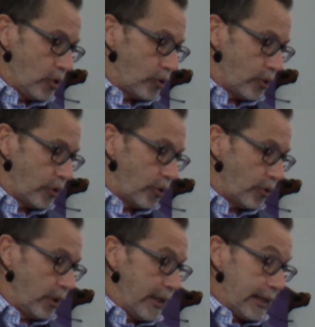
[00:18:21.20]
to
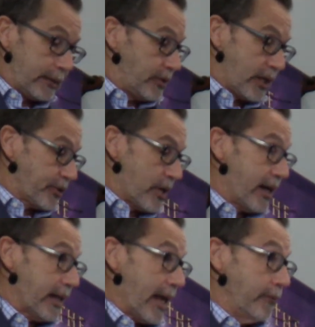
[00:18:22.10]
you. It does
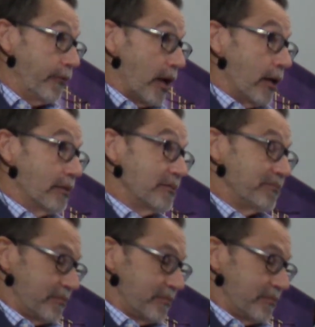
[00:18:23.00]
not envy.